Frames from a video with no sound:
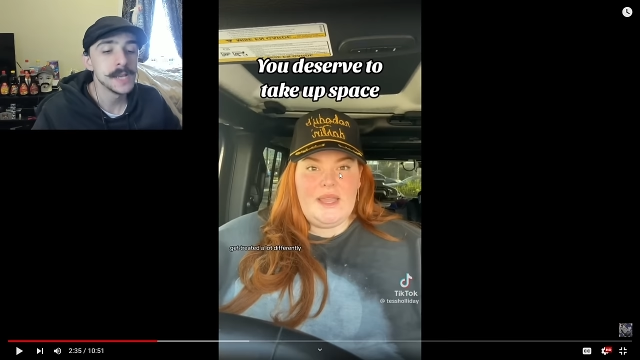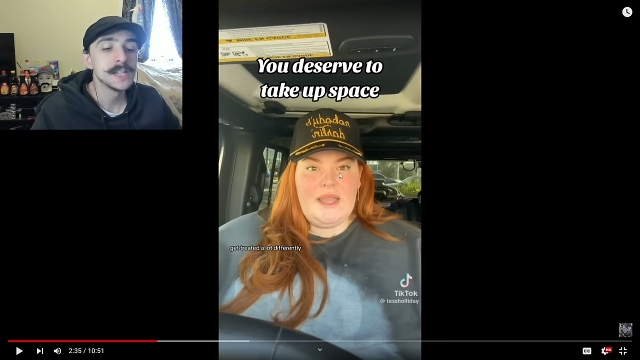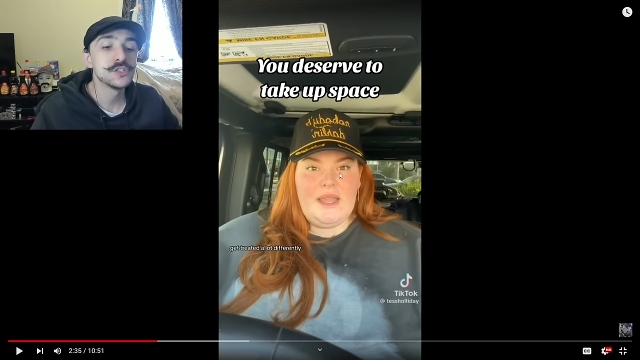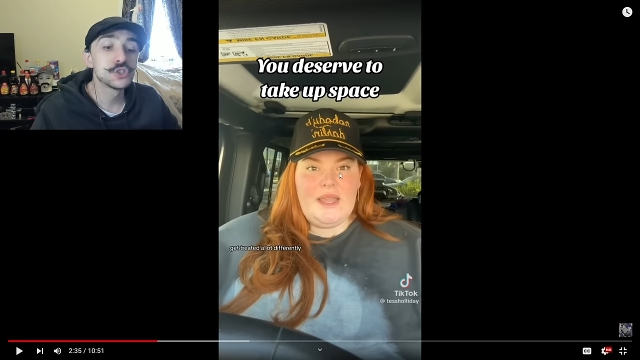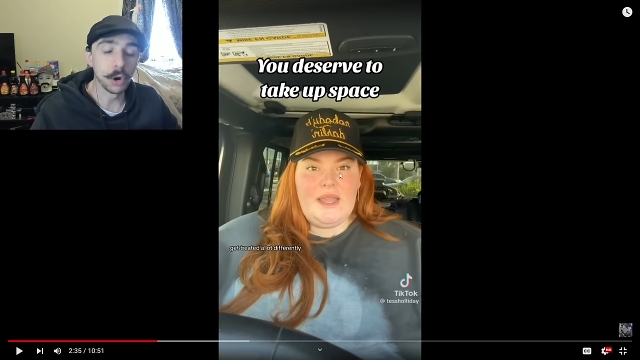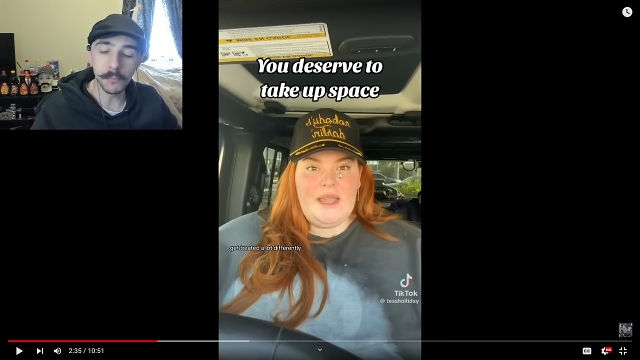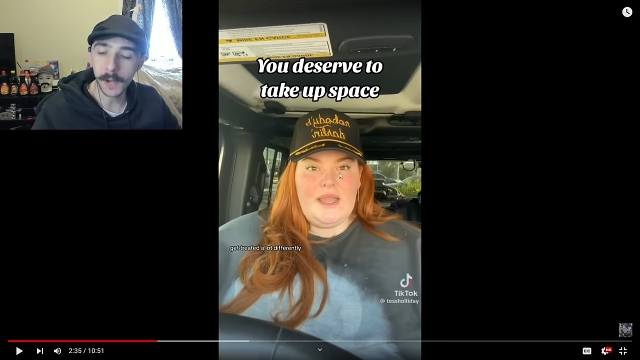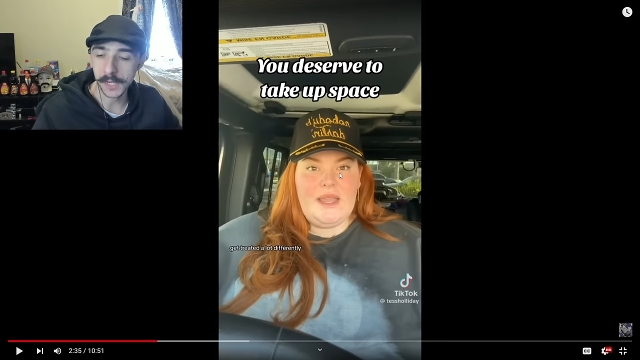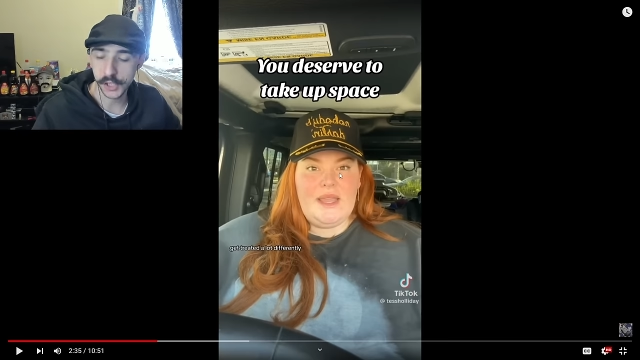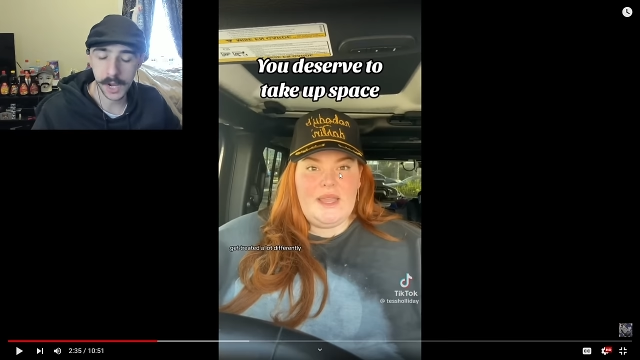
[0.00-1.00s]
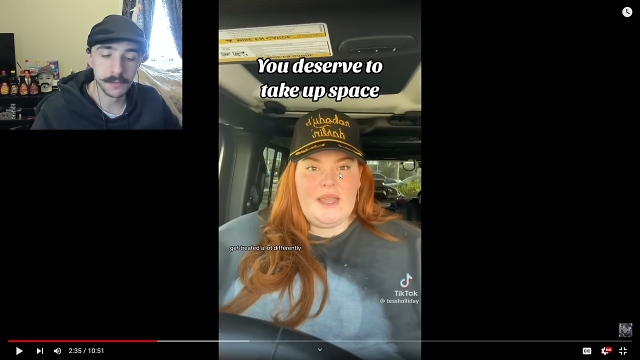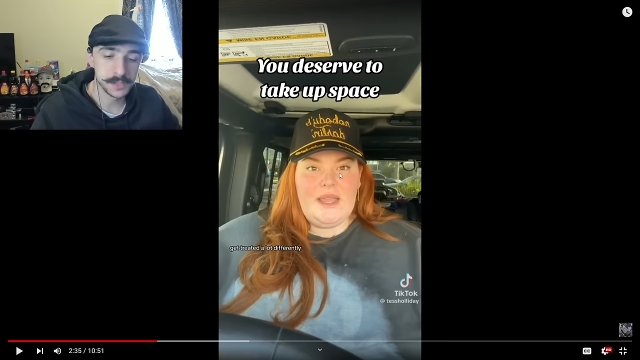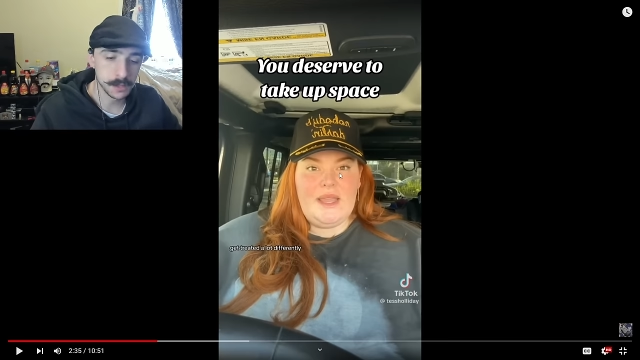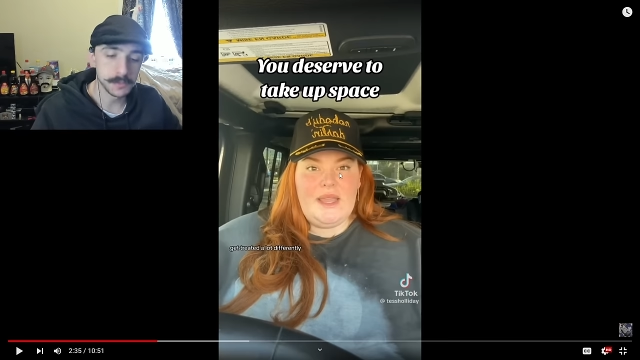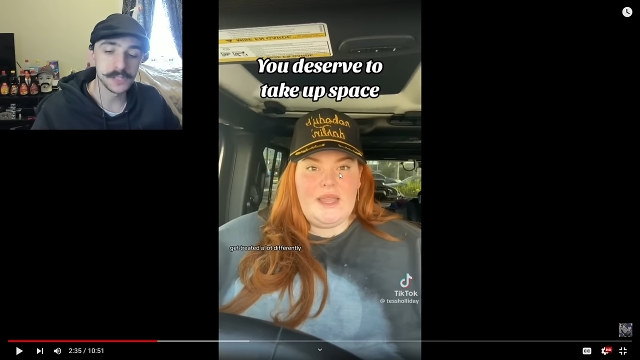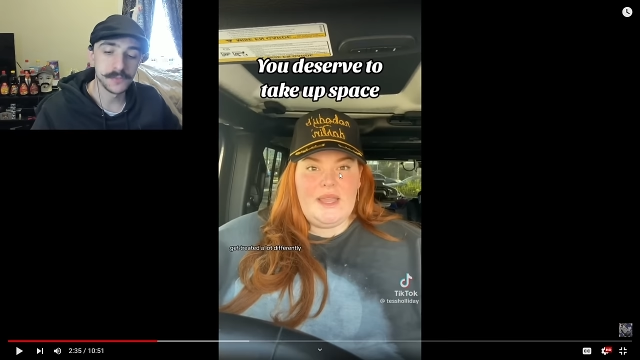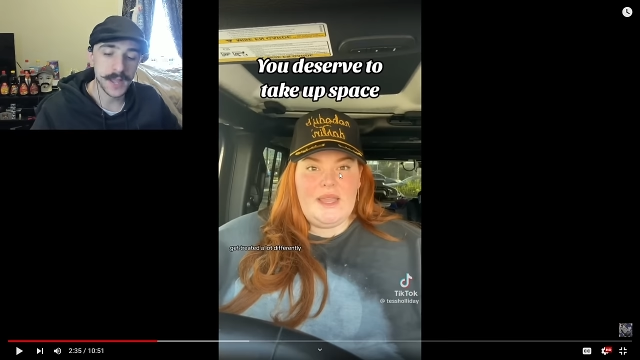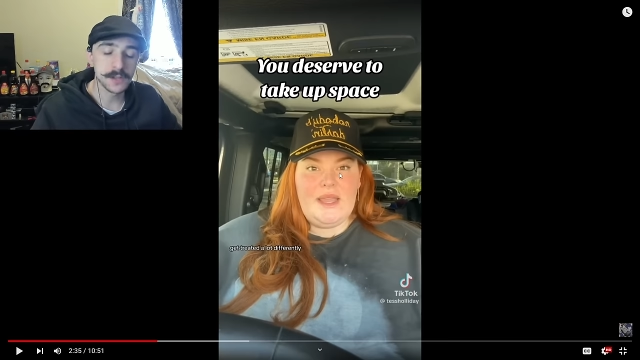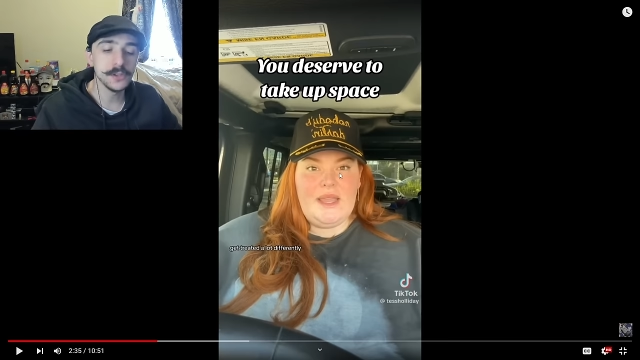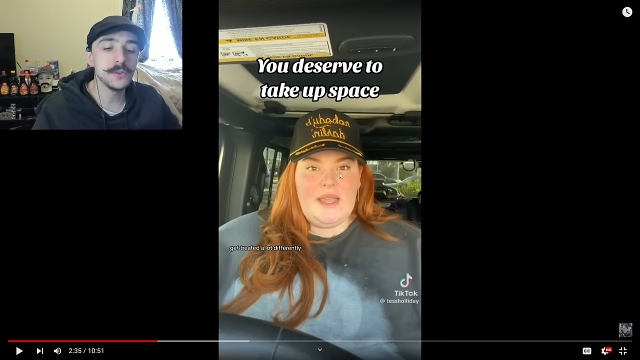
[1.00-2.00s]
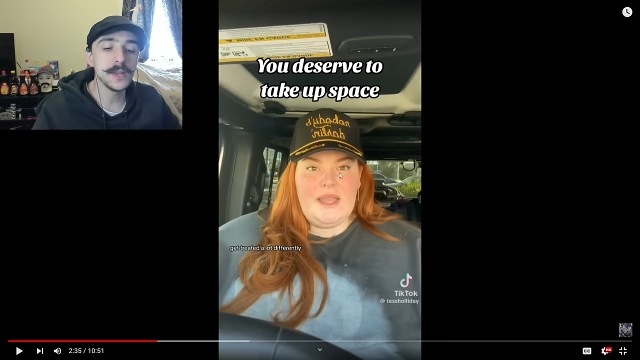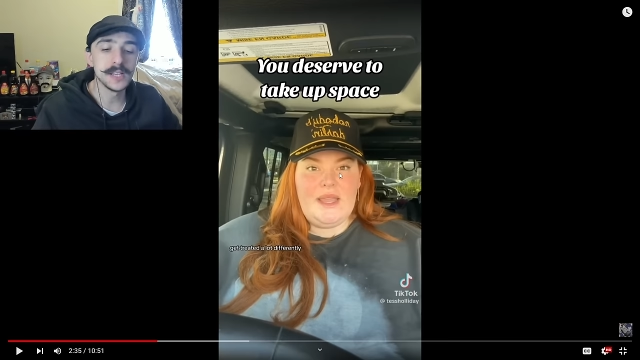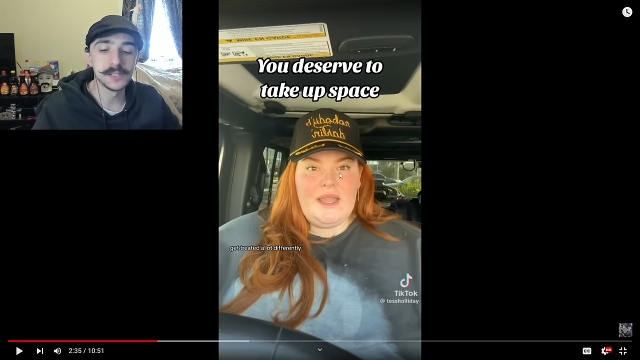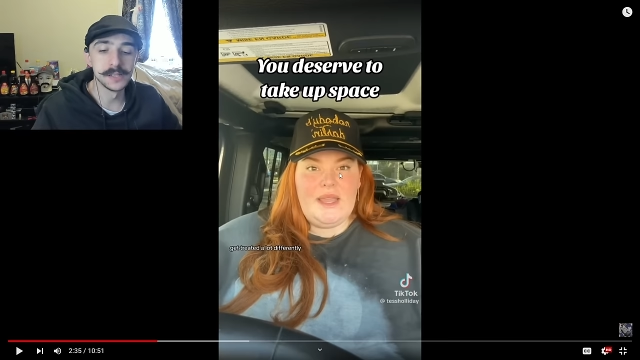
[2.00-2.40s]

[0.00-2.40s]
Speaker 1: So much of somebody's value is